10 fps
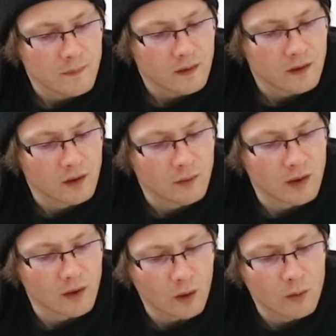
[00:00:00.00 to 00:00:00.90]
you know,
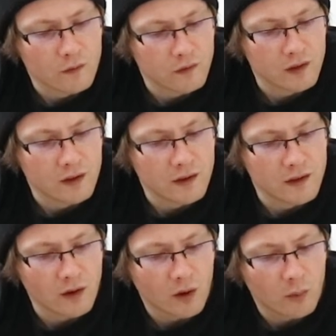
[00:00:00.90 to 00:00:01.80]
and hopefully
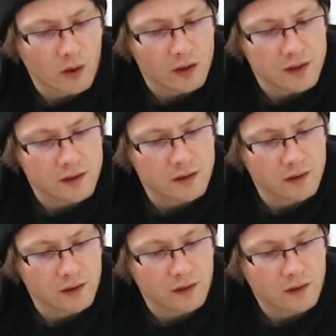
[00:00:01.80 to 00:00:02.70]
the artworks
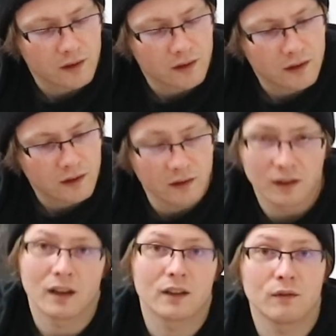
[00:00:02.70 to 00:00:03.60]
can
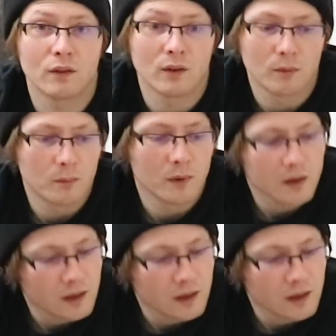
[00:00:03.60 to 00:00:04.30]
connect for them